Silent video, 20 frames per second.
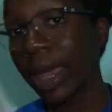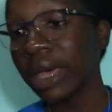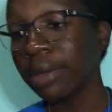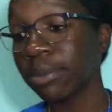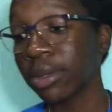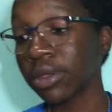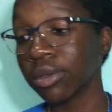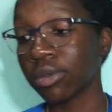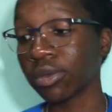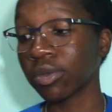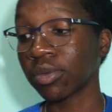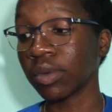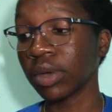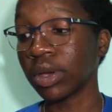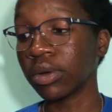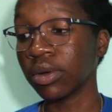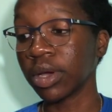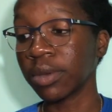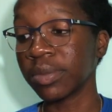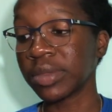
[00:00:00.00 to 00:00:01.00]
like pencils
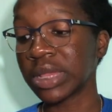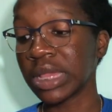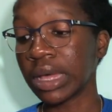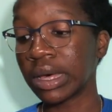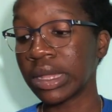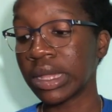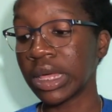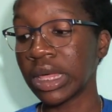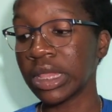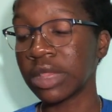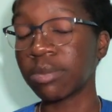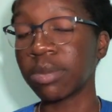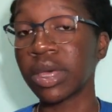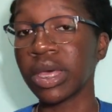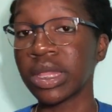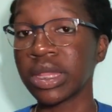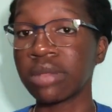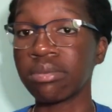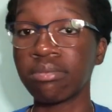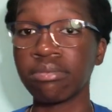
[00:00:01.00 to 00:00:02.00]
with grips nowadays
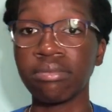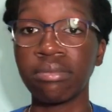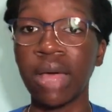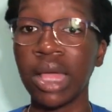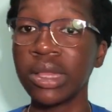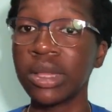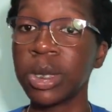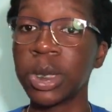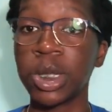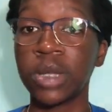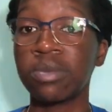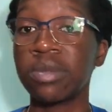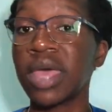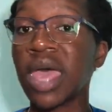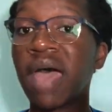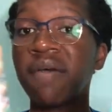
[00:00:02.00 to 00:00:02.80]
because my teachers be